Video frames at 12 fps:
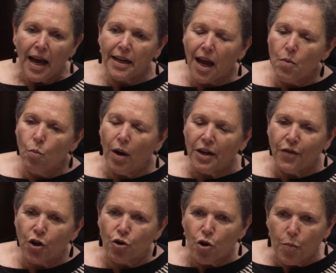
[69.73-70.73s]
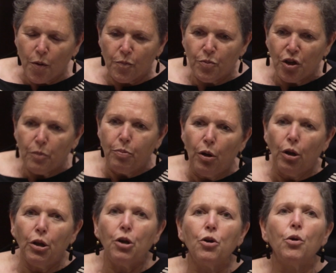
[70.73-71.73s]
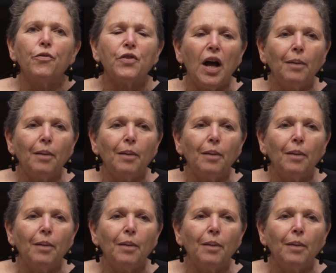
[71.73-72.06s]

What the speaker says: and I'm one of a group of people who have